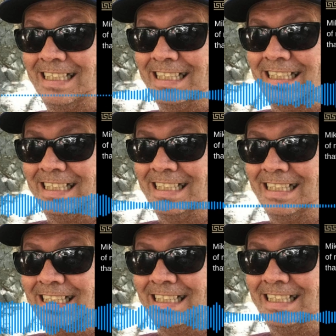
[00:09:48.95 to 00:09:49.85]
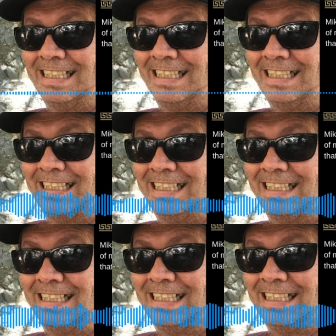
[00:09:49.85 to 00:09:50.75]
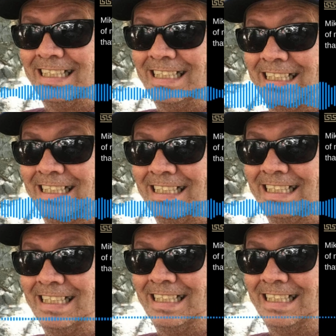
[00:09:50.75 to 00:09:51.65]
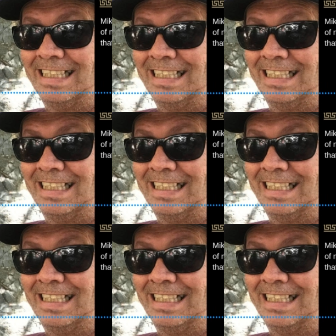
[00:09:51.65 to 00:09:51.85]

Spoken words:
But here's the thing. Pick on it all you want.